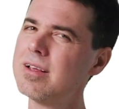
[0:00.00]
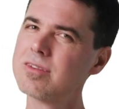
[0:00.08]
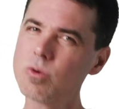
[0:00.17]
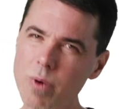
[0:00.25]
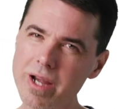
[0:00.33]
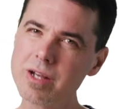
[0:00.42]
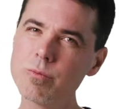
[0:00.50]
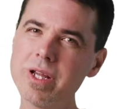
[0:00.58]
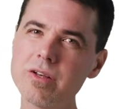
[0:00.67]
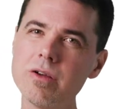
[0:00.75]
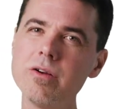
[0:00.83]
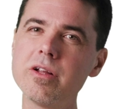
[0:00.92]
So what could
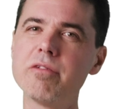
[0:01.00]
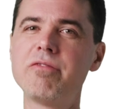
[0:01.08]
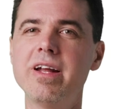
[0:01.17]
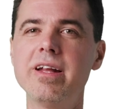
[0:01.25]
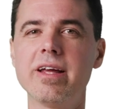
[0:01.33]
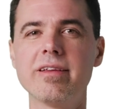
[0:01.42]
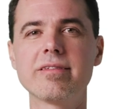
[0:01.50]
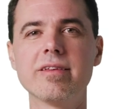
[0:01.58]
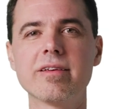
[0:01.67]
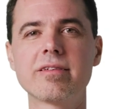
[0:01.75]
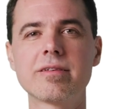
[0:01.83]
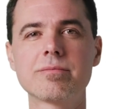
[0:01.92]
we do to defend against
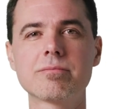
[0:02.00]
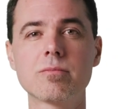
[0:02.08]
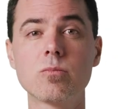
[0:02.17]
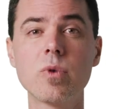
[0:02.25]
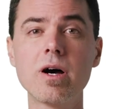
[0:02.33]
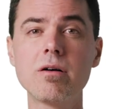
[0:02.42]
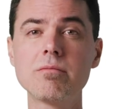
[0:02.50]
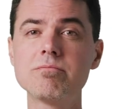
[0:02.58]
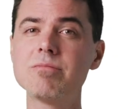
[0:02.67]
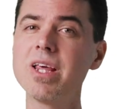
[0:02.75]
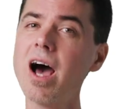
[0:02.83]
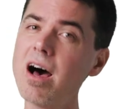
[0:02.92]
this?
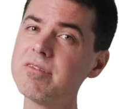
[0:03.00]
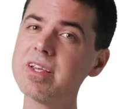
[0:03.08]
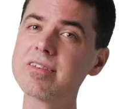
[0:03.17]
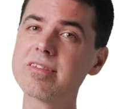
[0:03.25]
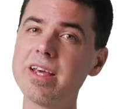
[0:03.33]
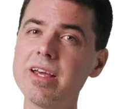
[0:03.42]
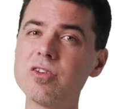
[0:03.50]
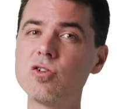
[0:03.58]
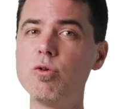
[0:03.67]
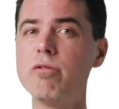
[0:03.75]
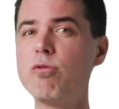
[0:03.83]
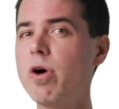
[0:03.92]
Well, the obvious thing is
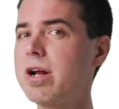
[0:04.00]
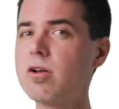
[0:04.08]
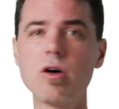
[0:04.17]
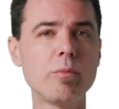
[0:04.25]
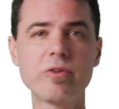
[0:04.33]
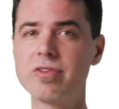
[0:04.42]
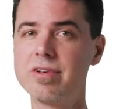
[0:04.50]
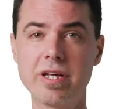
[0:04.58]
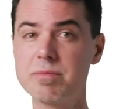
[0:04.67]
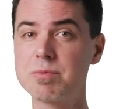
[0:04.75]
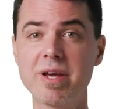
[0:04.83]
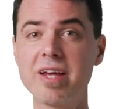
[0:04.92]
to avoid globals and
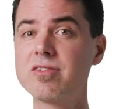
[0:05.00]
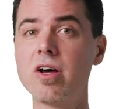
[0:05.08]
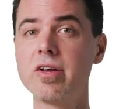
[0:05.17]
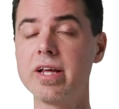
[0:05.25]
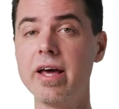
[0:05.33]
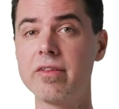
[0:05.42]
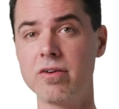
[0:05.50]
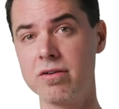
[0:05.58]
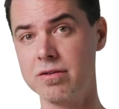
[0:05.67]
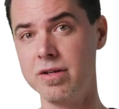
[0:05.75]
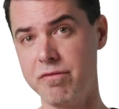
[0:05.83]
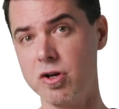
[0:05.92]
temp space
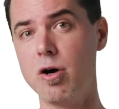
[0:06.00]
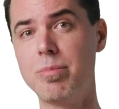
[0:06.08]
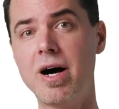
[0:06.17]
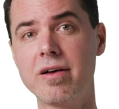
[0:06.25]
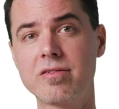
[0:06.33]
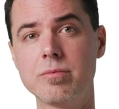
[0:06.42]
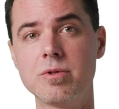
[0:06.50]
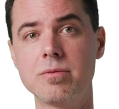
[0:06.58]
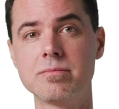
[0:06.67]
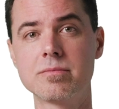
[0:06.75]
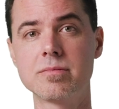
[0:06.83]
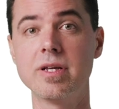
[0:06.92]
altogether, if at all
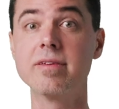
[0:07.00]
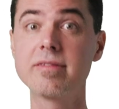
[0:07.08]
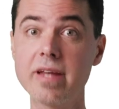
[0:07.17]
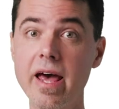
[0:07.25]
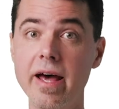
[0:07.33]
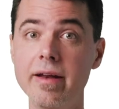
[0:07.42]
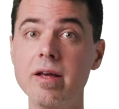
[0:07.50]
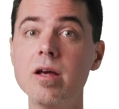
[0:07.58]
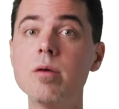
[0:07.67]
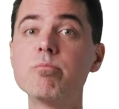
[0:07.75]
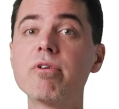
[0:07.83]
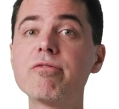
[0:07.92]
possible. Instead,
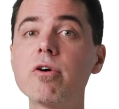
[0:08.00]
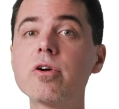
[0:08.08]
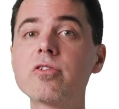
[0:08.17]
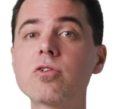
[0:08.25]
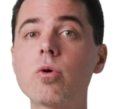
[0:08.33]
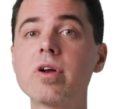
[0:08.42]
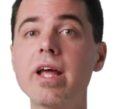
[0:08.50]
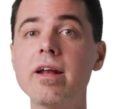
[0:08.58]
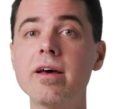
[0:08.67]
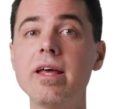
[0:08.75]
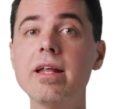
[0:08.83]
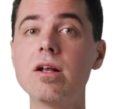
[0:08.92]
prefer to store
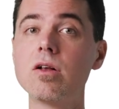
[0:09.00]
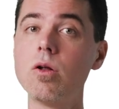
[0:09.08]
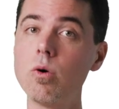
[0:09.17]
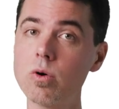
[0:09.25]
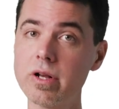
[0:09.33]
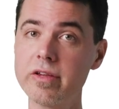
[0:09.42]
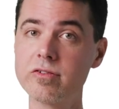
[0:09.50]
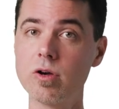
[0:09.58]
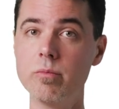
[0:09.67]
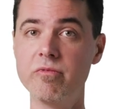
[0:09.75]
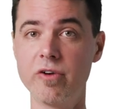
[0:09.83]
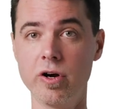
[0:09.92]
data in locally
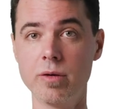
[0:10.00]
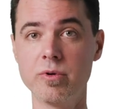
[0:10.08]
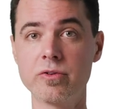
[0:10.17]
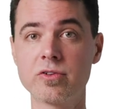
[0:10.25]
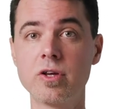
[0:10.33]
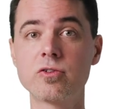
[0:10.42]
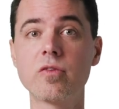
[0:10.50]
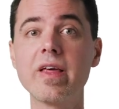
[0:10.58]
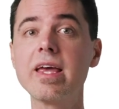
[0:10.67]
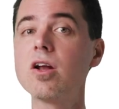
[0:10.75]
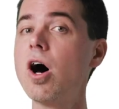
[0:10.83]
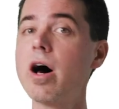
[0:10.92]
scoped variables so
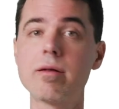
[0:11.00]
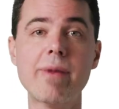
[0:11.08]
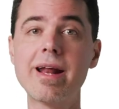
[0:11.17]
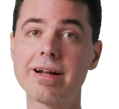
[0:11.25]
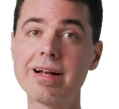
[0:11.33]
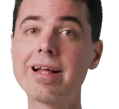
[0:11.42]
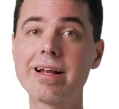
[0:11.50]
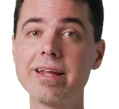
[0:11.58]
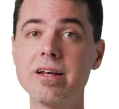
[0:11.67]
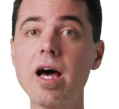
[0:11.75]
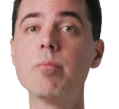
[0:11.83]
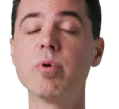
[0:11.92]
they get automatically
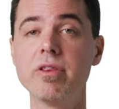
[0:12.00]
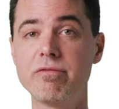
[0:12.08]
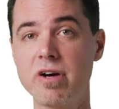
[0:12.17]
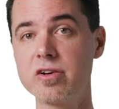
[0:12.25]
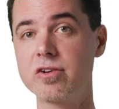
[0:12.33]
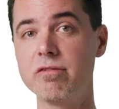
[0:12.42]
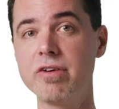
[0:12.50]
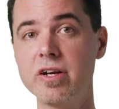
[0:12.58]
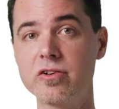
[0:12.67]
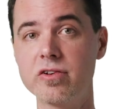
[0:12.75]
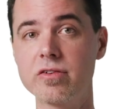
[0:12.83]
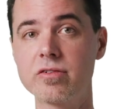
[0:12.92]
cleaned up when the function
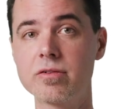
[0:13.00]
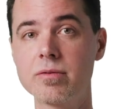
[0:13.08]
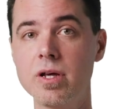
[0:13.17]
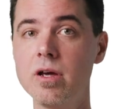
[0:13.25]
finishes.